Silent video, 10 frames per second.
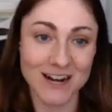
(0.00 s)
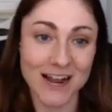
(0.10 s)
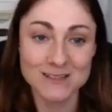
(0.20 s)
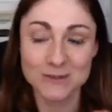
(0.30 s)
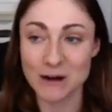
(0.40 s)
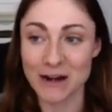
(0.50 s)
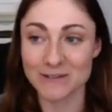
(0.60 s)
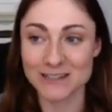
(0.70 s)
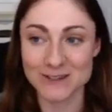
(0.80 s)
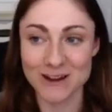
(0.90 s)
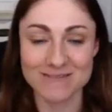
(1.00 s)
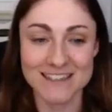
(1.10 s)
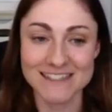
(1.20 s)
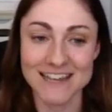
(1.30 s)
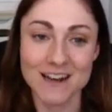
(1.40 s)
I swear, once you have
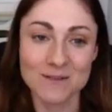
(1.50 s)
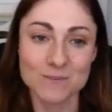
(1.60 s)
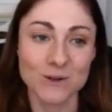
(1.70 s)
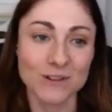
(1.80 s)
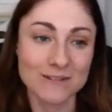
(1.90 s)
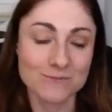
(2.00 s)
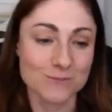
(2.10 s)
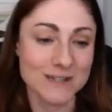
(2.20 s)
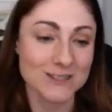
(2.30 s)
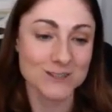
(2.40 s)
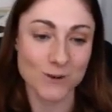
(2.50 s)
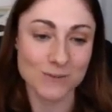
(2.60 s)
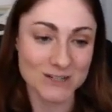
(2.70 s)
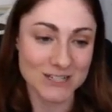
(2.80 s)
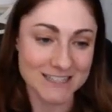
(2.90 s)
this set up, your life will be so
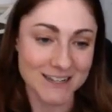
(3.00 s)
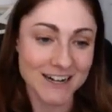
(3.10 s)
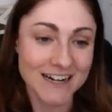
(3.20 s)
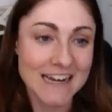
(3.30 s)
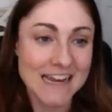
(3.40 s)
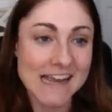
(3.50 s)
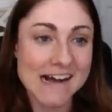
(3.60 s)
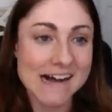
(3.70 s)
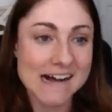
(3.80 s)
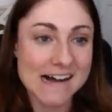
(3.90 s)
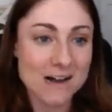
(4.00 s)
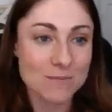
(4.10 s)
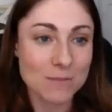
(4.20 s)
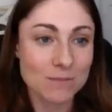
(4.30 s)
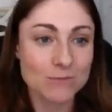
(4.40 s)
much easier.
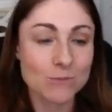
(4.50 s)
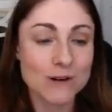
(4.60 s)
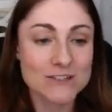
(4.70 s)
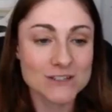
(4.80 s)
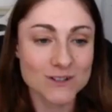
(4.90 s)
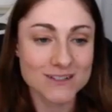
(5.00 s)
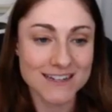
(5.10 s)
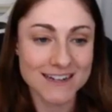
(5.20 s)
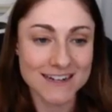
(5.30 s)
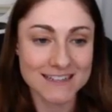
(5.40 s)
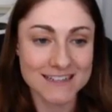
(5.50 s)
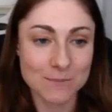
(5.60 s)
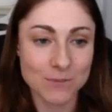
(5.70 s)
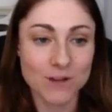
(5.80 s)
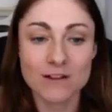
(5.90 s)
But we just looked at an
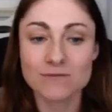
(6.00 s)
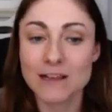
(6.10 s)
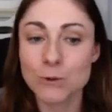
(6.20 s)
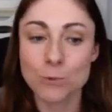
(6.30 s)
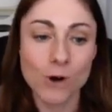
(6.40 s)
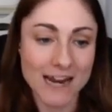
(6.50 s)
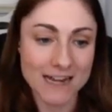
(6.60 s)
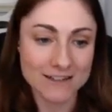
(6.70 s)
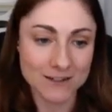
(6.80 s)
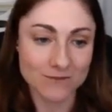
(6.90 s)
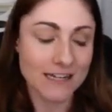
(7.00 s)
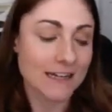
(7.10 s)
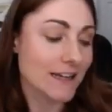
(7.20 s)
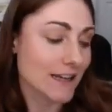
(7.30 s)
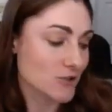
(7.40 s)
example of like one activity,
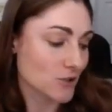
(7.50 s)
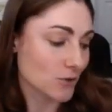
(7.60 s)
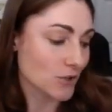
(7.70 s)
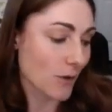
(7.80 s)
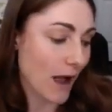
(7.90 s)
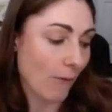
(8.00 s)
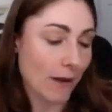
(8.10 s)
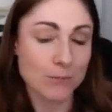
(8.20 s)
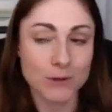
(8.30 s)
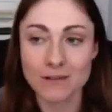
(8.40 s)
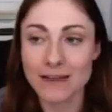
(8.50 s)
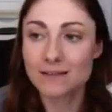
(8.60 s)
and I showed you how I put like